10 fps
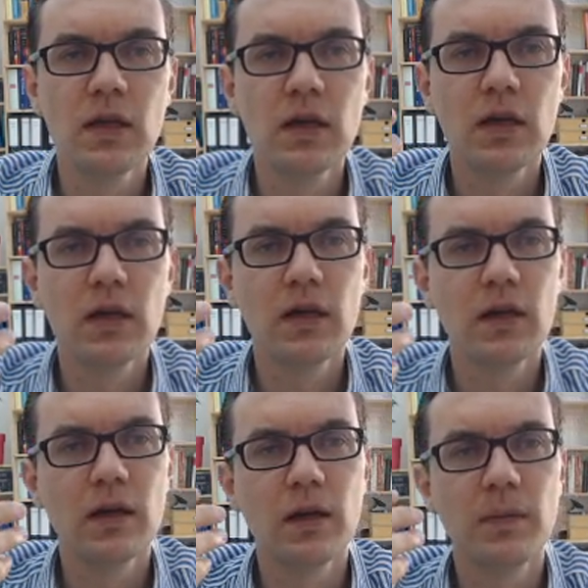
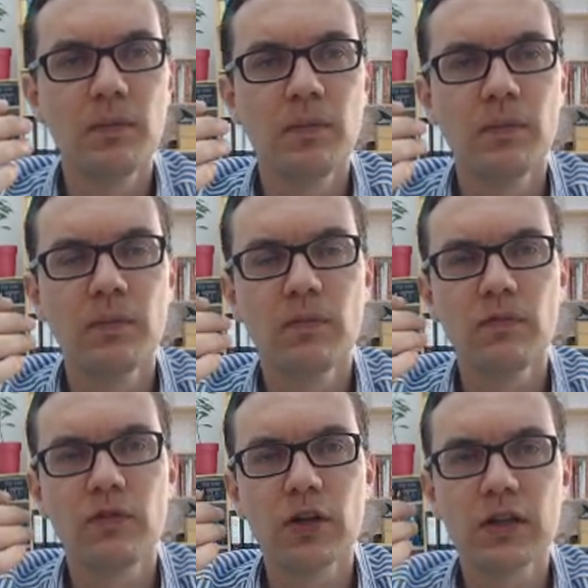
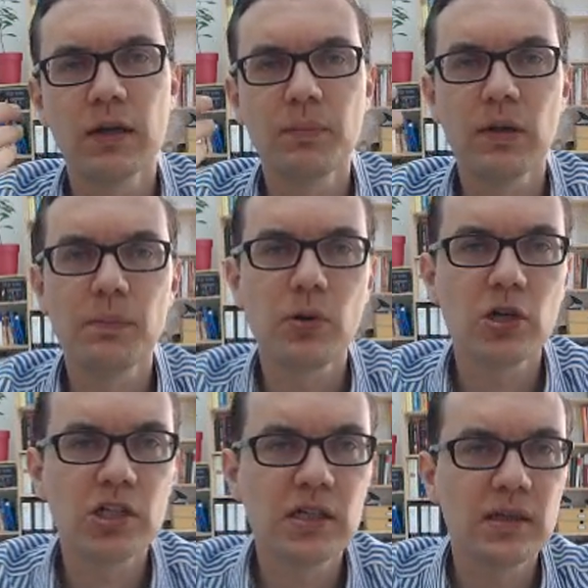For example,
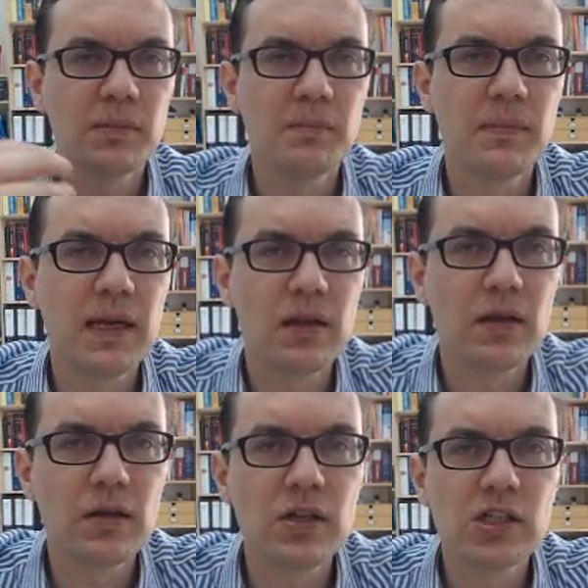Porsche made the
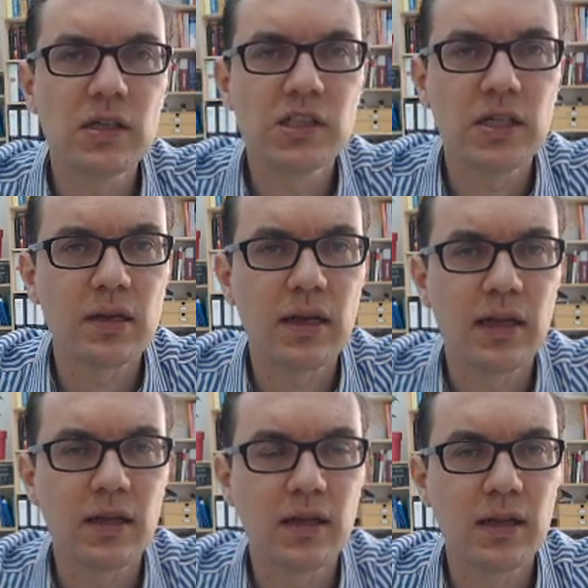decision just
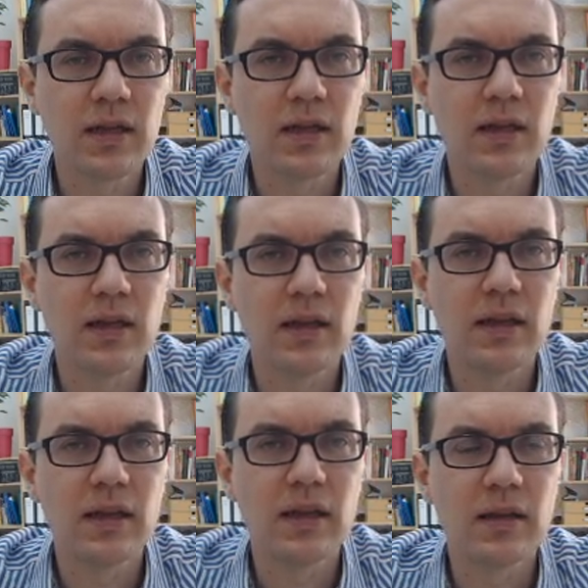like
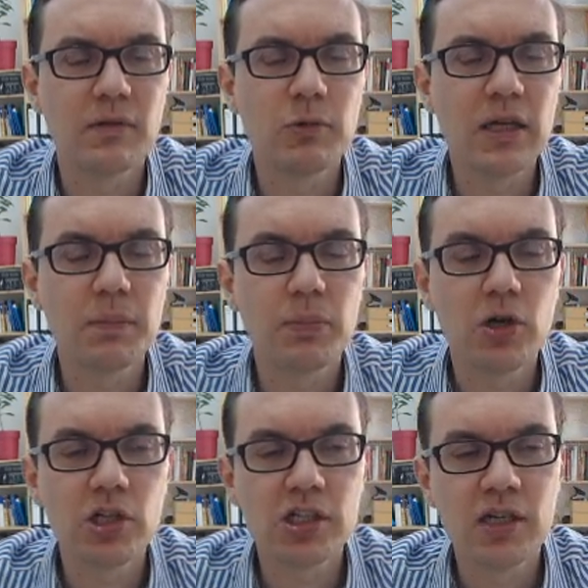last week.
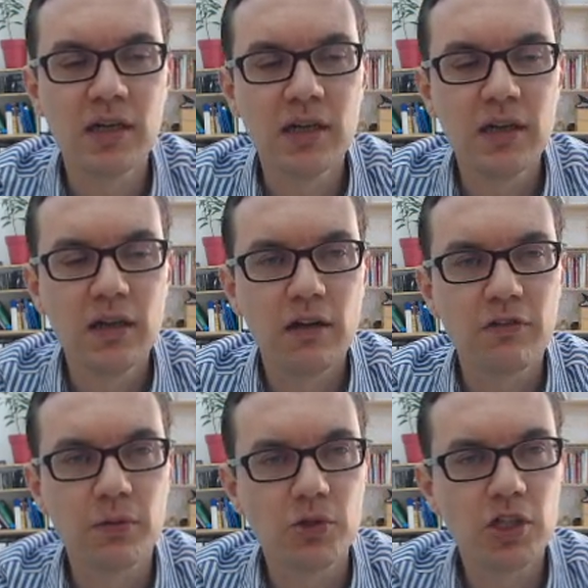Porsche
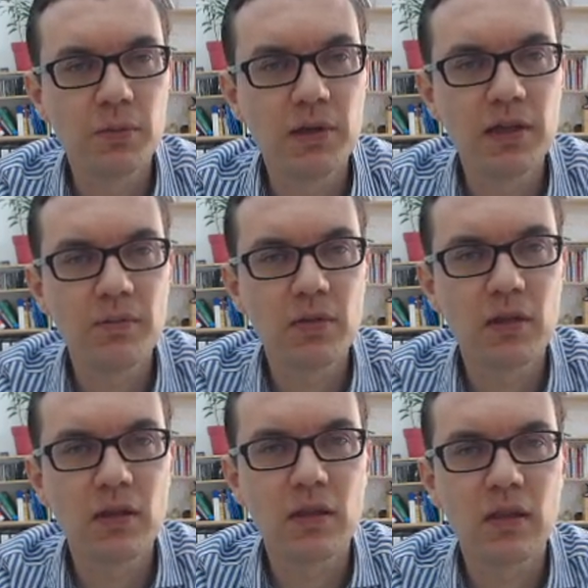from Germany,
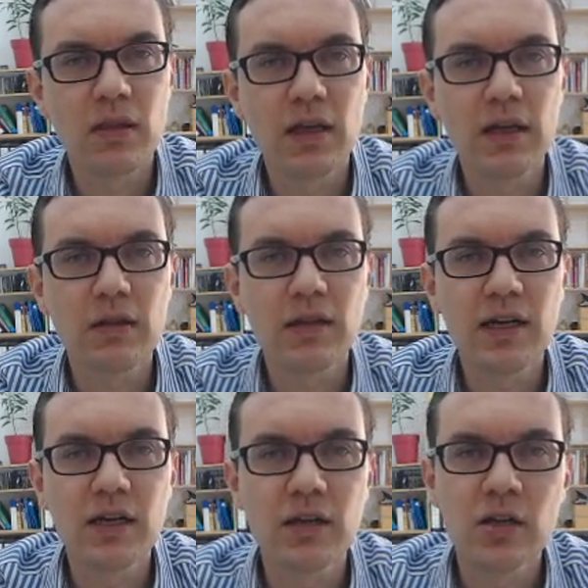they
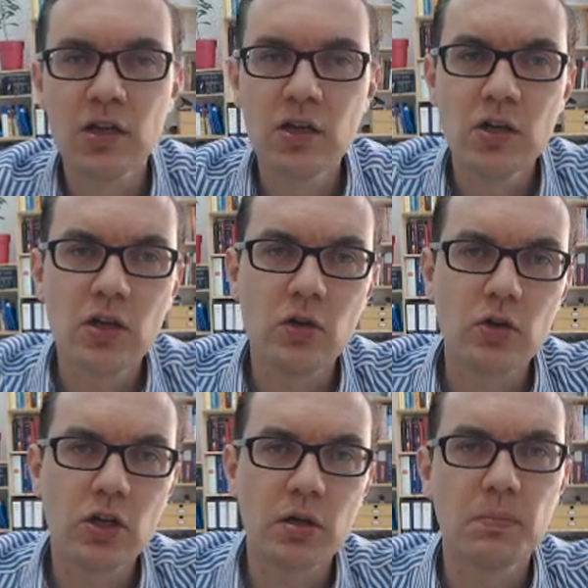decided to
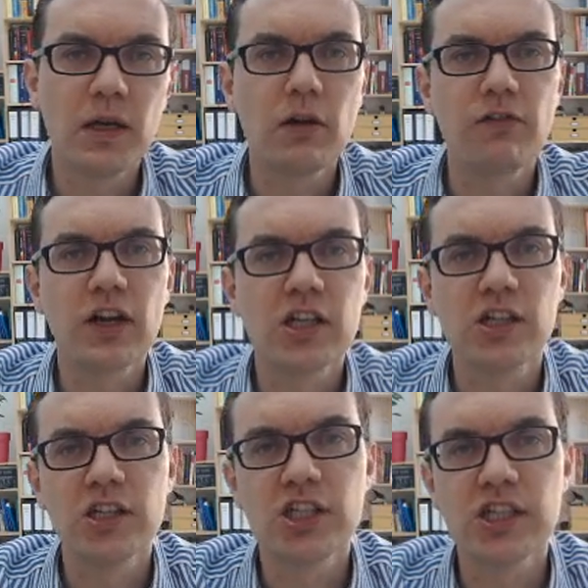not manufacture
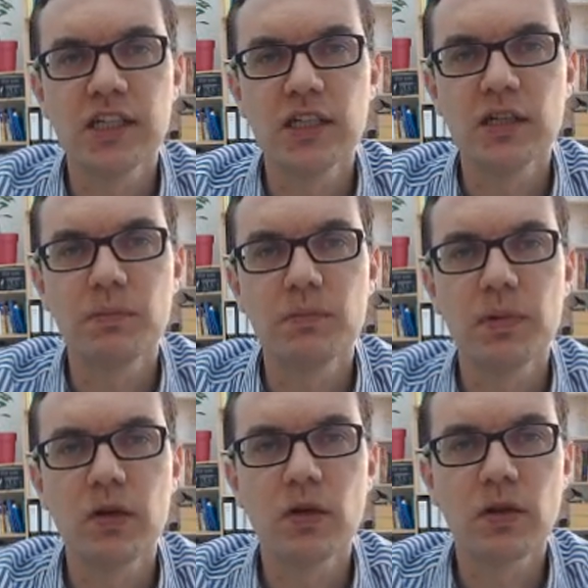in China
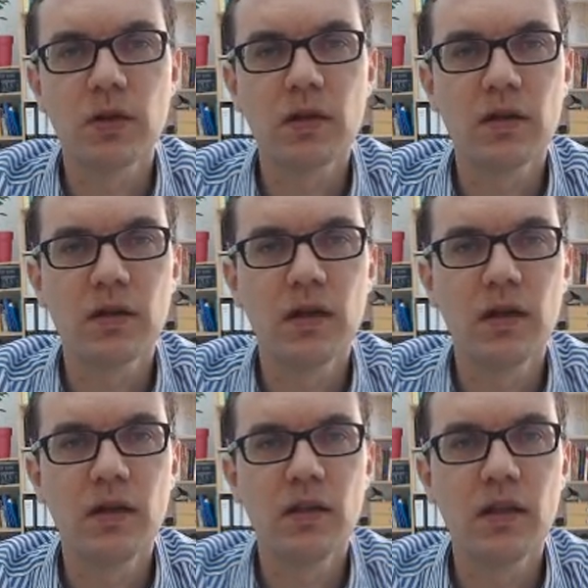because
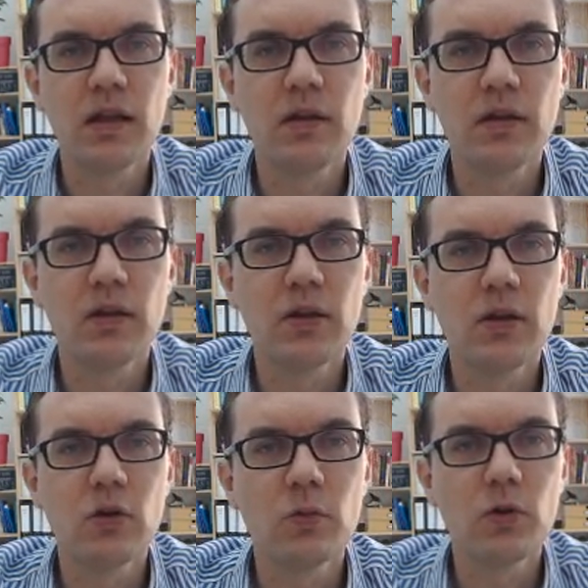they
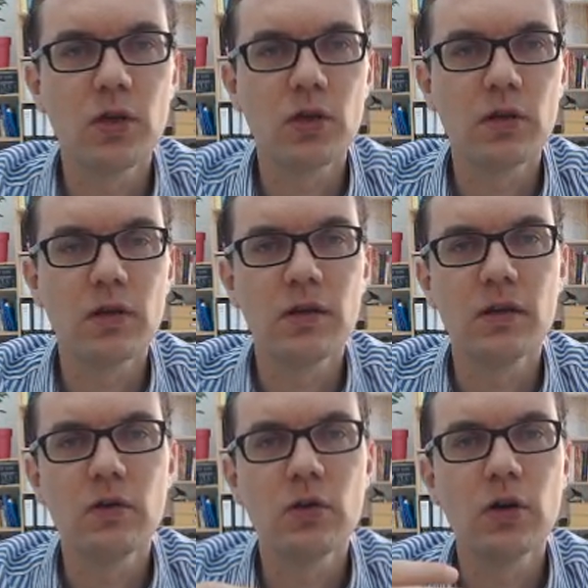don't want
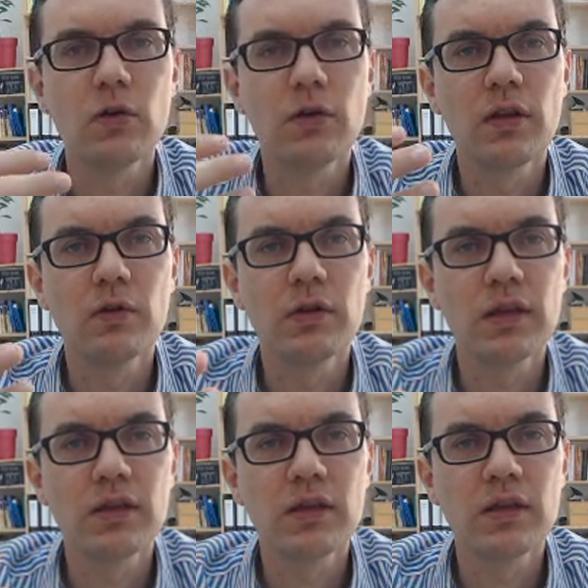to go the
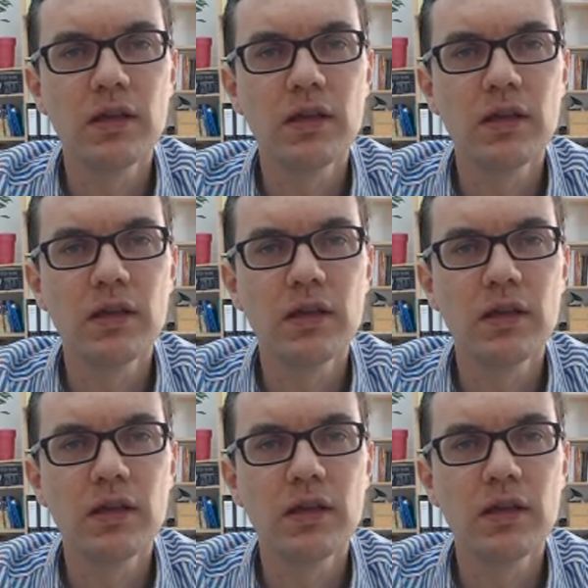risk.